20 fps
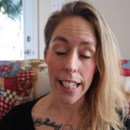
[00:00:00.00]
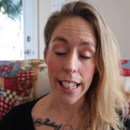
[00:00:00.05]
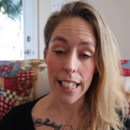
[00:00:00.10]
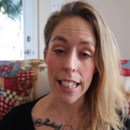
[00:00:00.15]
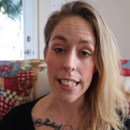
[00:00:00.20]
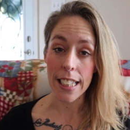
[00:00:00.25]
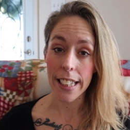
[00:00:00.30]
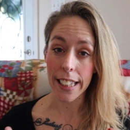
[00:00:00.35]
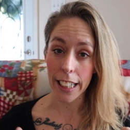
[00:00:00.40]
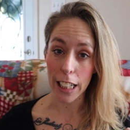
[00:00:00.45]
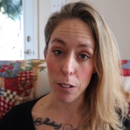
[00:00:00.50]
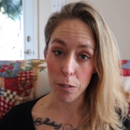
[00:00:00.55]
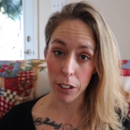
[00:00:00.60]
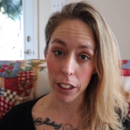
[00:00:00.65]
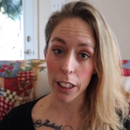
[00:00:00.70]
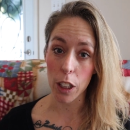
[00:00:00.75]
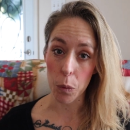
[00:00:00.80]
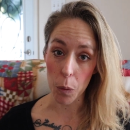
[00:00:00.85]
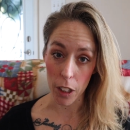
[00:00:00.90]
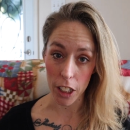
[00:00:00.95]
things that I
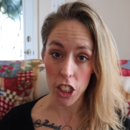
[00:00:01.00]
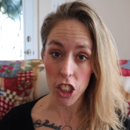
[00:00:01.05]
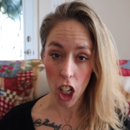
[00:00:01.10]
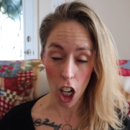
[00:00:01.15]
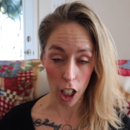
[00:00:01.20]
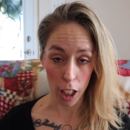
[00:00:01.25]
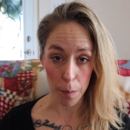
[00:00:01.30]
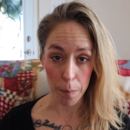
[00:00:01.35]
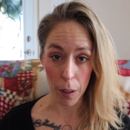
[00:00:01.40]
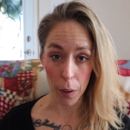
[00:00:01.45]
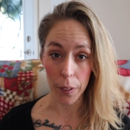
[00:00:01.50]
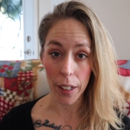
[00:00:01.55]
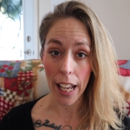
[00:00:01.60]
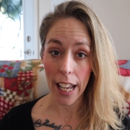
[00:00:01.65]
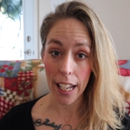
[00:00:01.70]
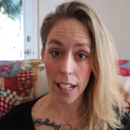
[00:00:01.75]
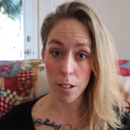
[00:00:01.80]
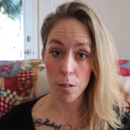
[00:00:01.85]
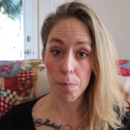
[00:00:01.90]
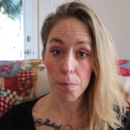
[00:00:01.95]
really want to talk about
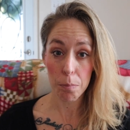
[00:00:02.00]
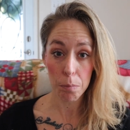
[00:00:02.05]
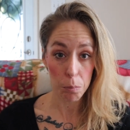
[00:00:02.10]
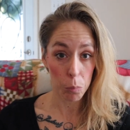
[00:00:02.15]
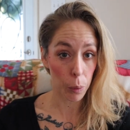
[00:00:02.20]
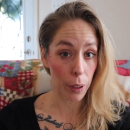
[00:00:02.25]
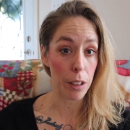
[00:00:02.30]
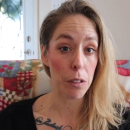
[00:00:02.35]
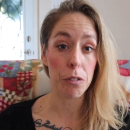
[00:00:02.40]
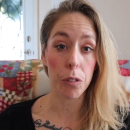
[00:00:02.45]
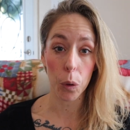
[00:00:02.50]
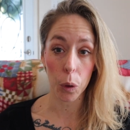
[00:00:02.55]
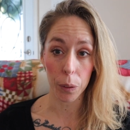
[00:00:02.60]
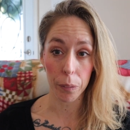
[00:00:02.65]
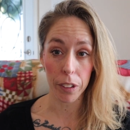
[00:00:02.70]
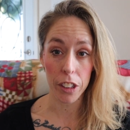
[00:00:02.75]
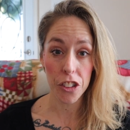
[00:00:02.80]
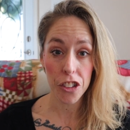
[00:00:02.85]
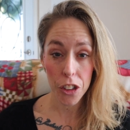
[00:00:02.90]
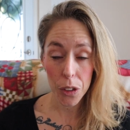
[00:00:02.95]
and bring
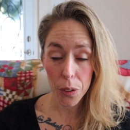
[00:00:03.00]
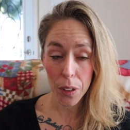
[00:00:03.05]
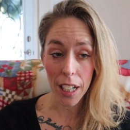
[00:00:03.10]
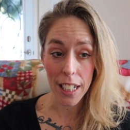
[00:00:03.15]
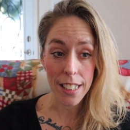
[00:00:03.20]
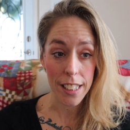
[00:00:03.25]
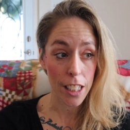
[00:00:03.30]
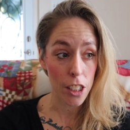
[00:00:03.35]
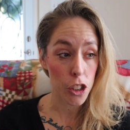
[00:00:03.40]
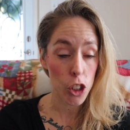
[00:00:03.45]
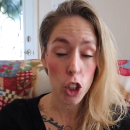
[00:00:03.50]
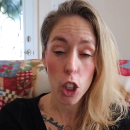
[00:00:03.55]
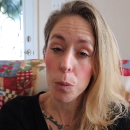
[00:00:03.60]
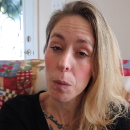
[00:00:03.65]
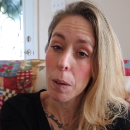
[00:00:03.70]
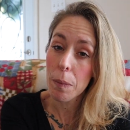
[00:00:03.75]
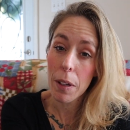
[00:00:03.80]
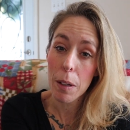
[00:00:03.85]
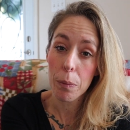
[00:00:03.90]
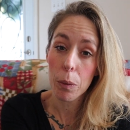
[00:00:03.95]
forward to you guys, because there could
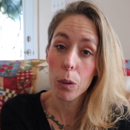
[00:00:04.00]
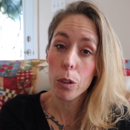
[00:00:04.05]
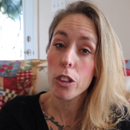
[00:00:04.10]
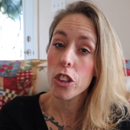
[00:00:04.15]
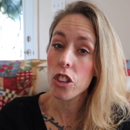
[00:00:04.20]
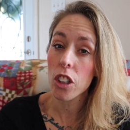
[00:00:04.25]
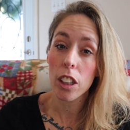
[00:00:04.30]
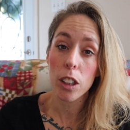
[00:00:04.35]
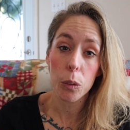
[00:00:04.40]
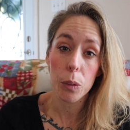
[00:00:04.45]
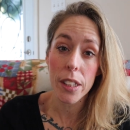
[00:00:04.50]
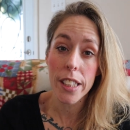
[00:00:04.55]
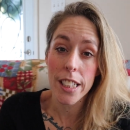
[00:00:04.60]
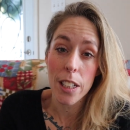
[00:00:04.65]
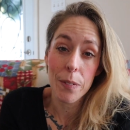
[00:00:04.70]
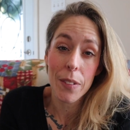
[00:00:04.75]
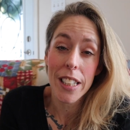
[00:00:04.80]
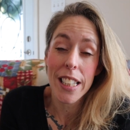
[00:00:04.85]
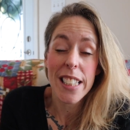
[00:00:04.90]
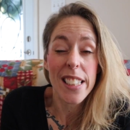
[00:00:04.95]
be people who struggle with
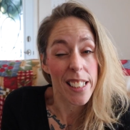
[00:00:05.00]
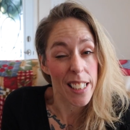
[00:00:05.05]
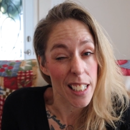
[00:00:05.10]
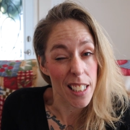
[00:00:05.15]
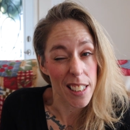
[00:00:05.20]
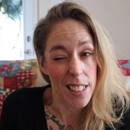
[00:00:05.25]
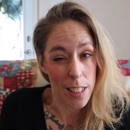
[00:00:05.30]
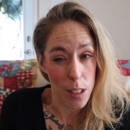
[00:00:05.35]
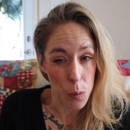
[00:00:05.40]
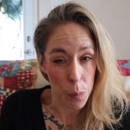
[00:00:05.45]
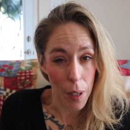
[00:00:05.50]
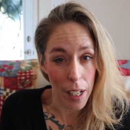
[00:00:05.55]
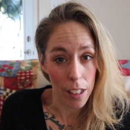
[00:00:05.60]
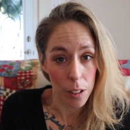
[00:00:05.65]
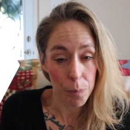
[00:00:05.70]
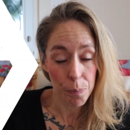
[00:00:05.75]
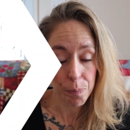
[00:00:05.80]
some of these things as well.